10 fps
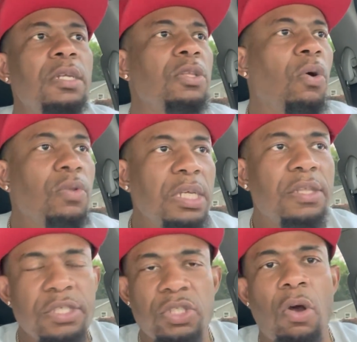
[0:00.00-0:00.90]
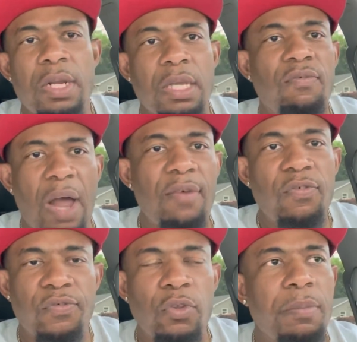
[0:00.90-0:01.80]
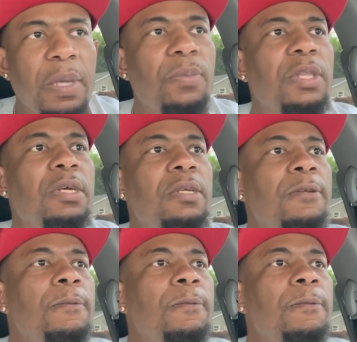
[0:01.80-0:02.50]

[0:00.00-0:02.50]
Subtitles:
The only other star that can rival Floyd Mayweather